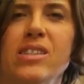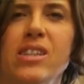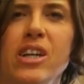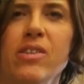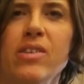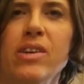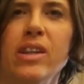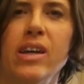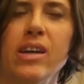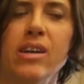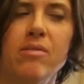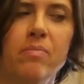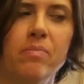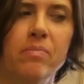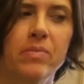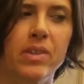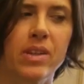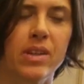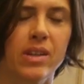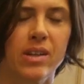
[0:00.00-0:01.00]
Terry
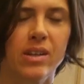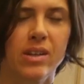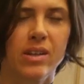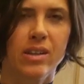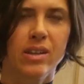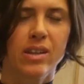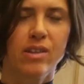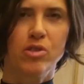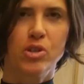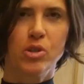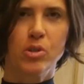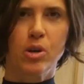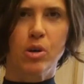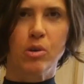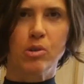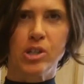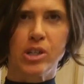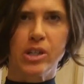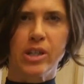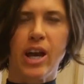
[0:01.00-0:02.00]
Lynn, Live True
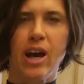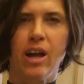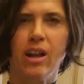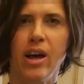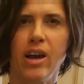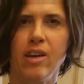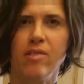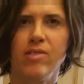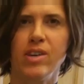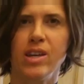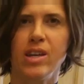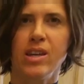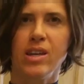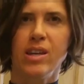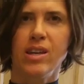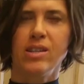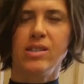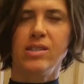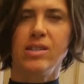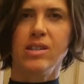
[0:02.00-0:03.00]
Coaching,
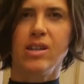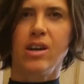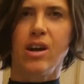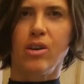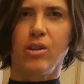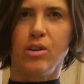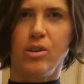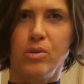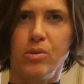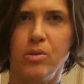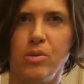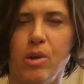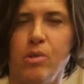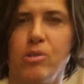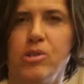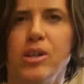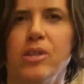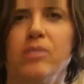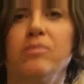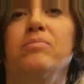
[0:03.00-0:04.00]
Livetru
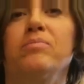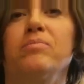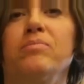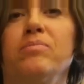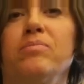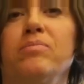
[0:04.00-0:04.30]
Coaching.